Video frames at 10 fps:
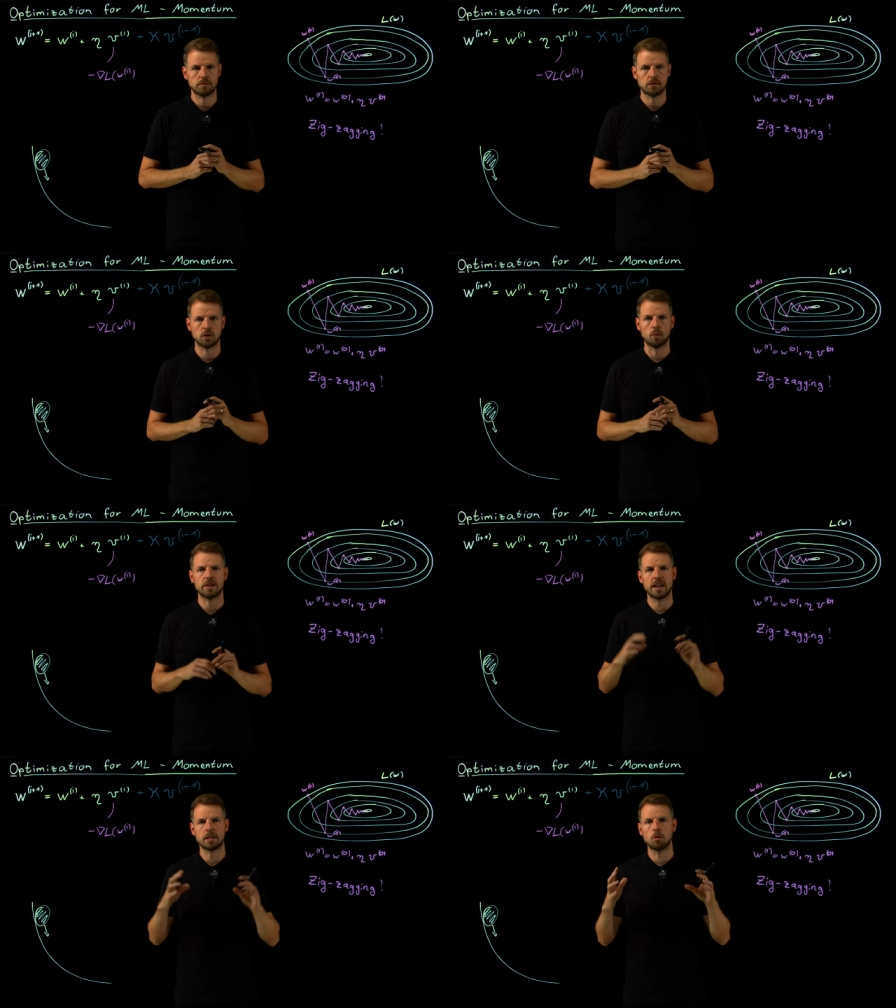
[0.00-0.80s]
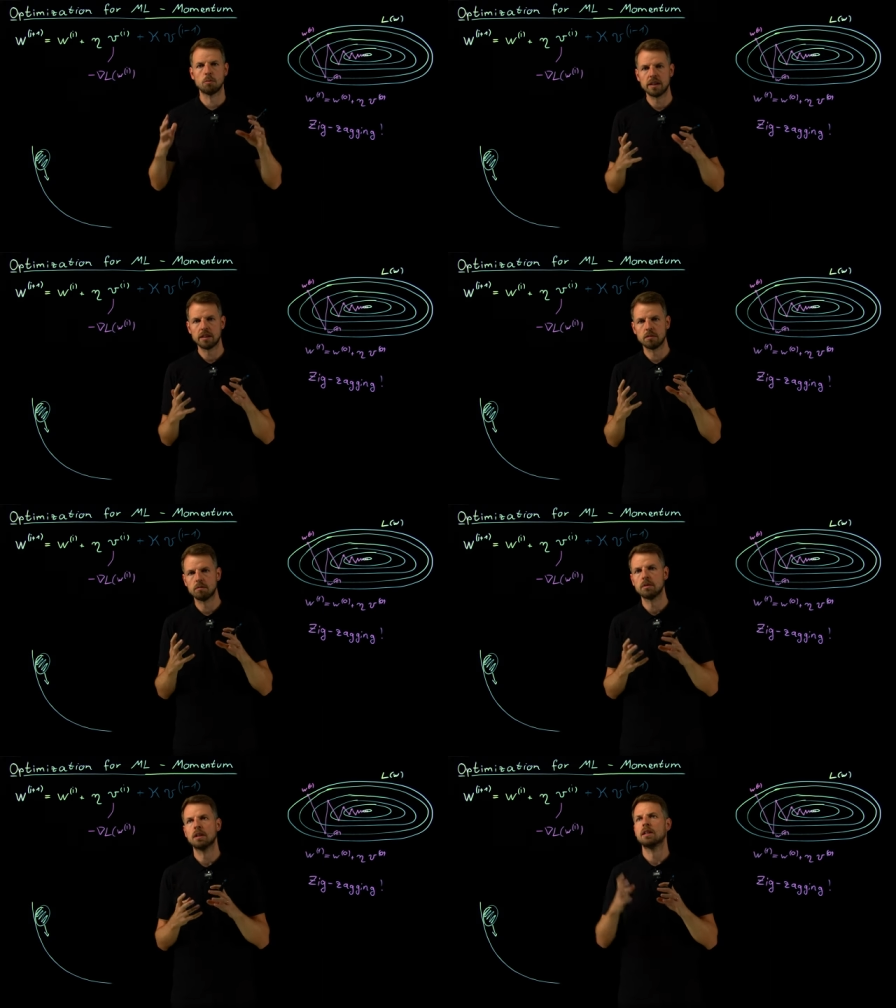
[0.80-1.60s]
So we take momentum.
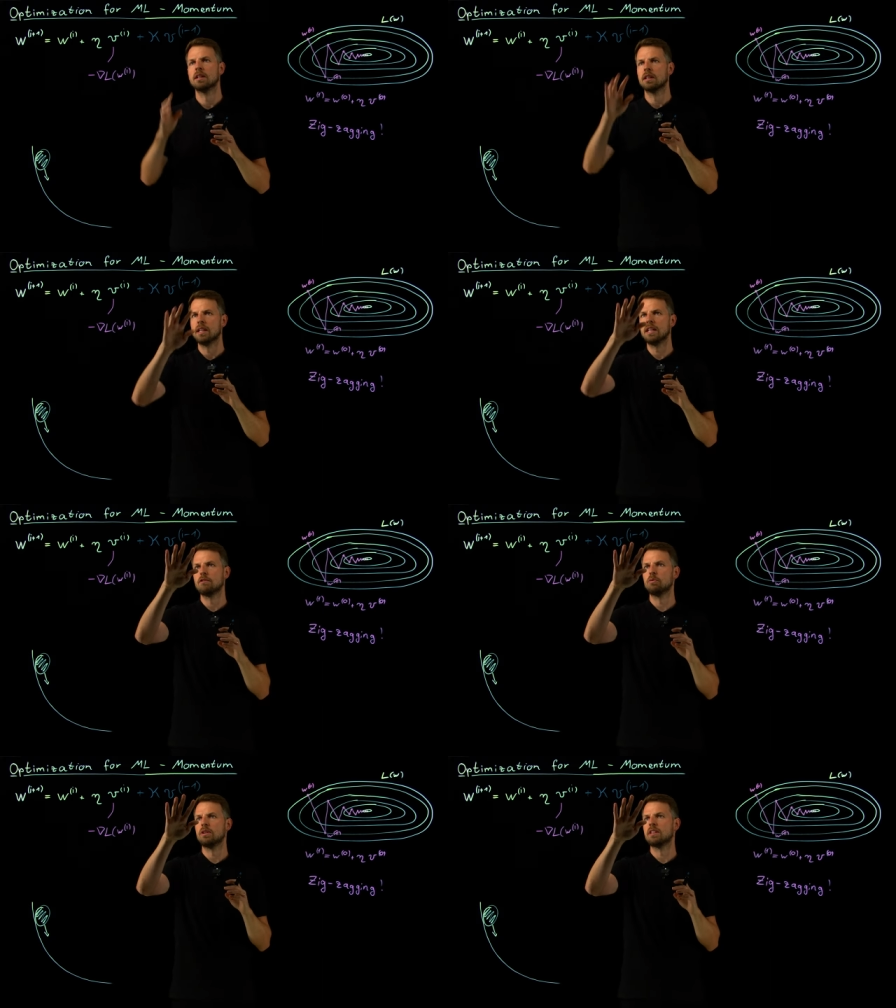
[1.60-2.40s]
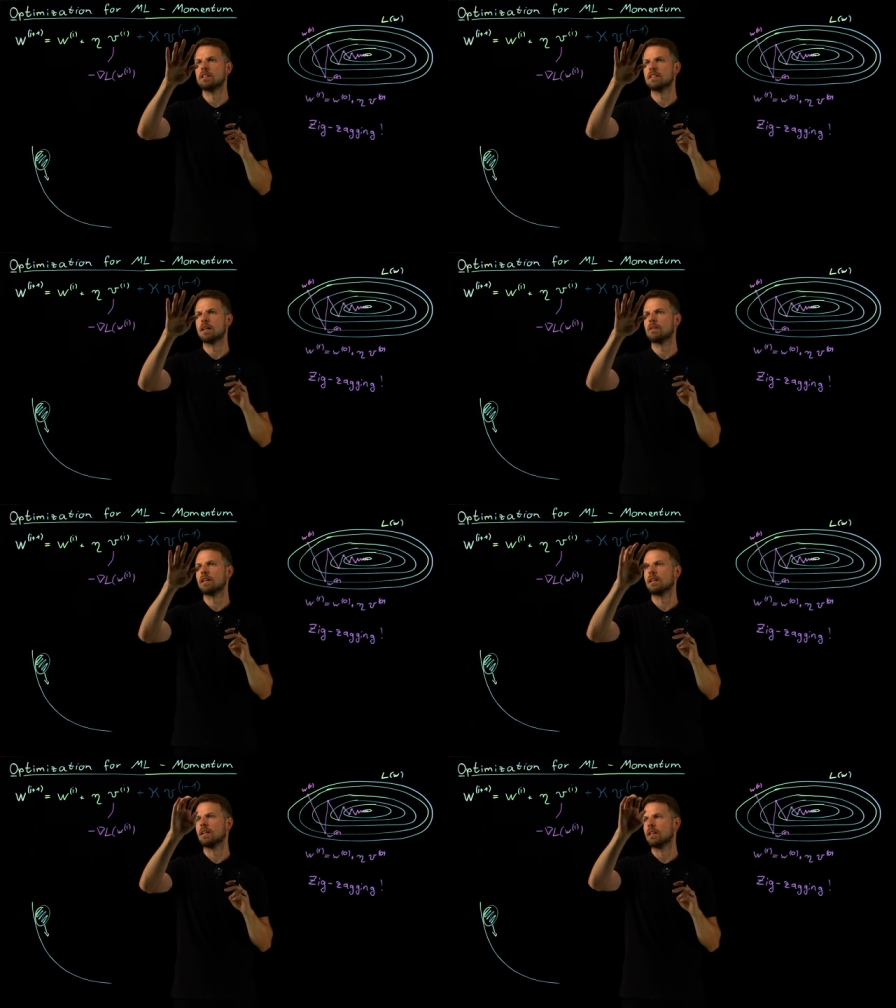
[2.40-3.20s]
If we did
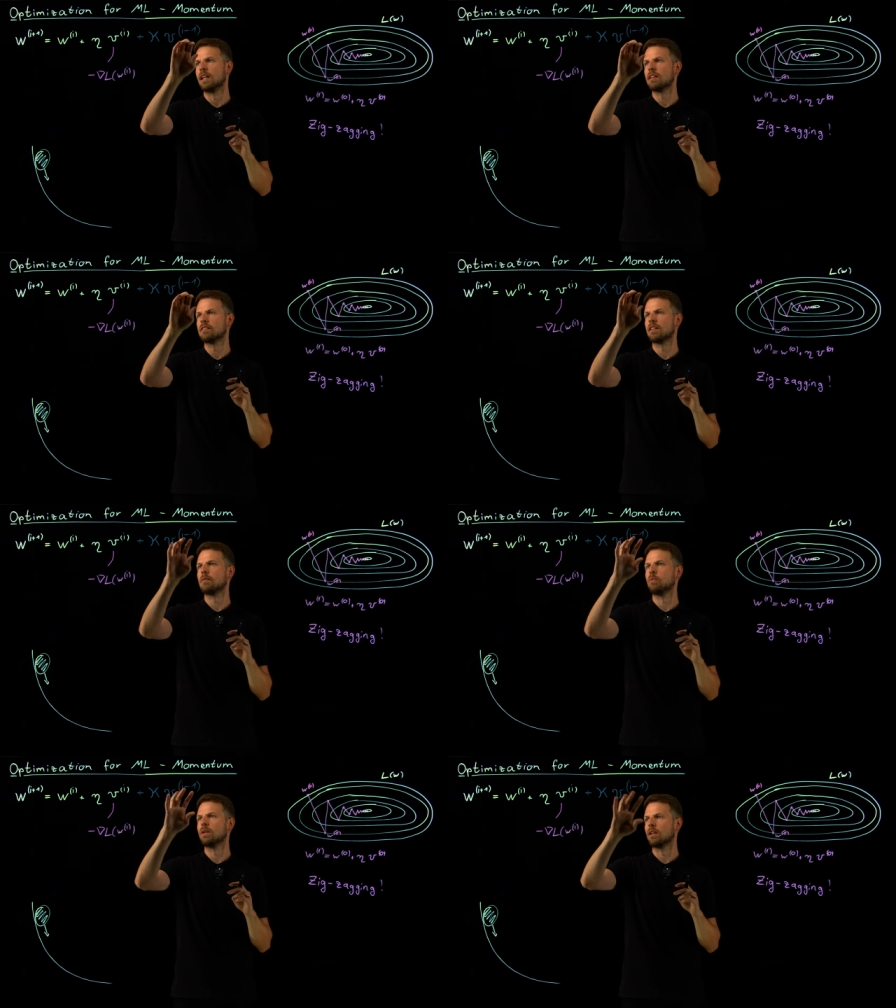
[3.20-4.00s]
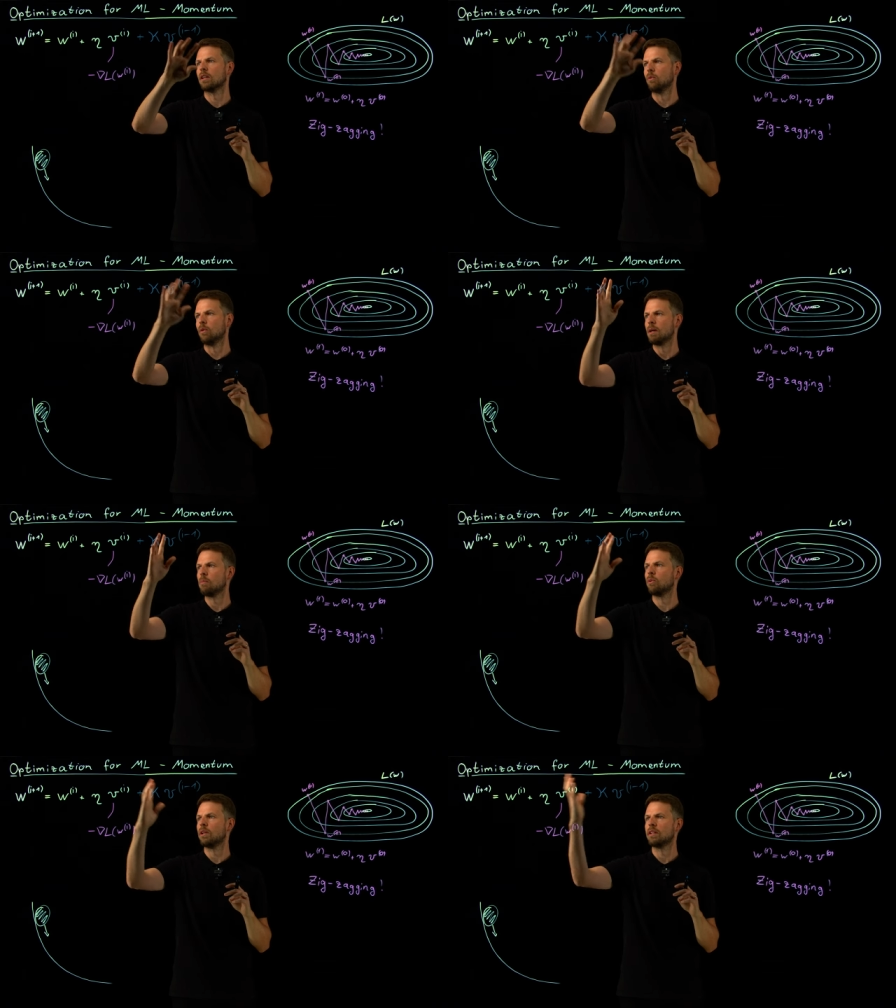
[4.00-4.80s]
something in the last step, we
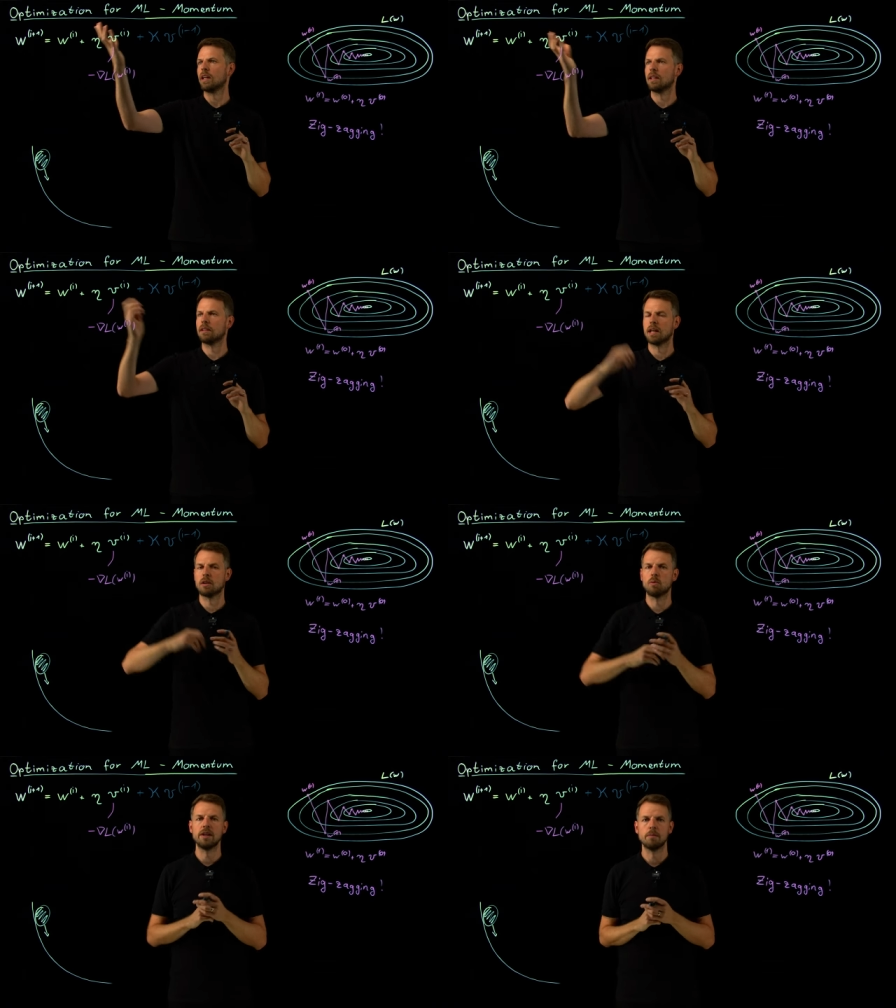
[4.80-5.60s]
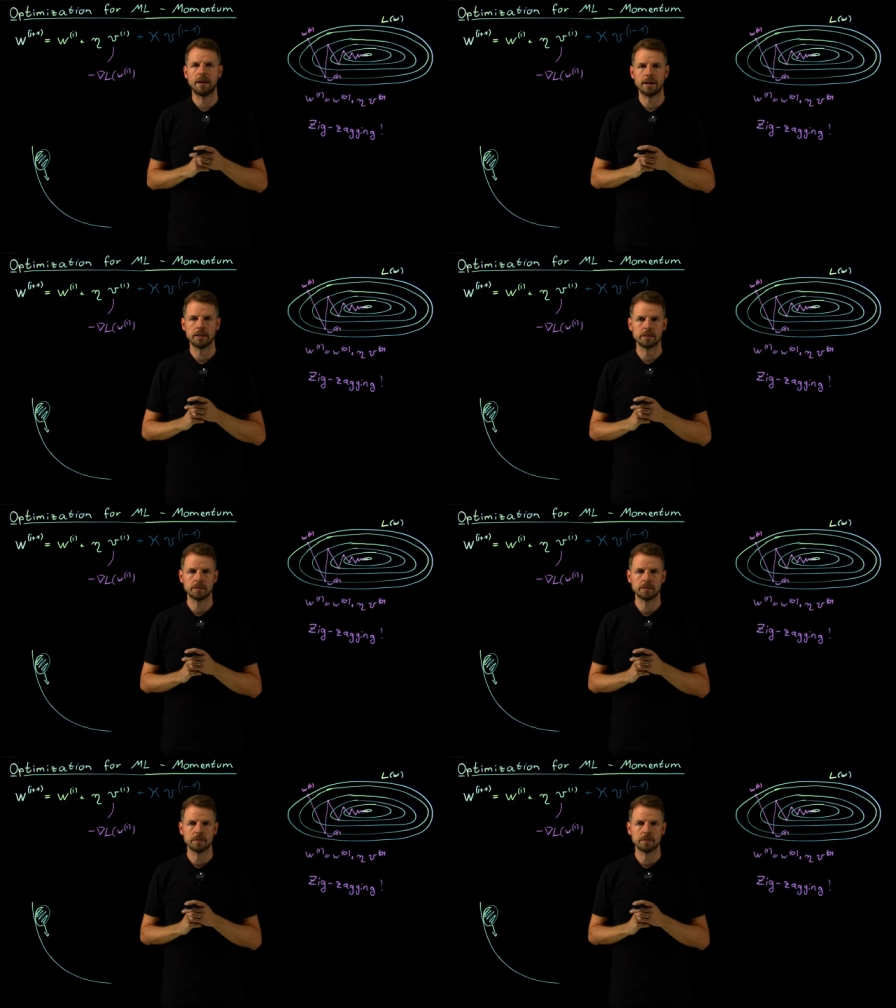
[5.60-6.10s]
remember it and, and reapply it.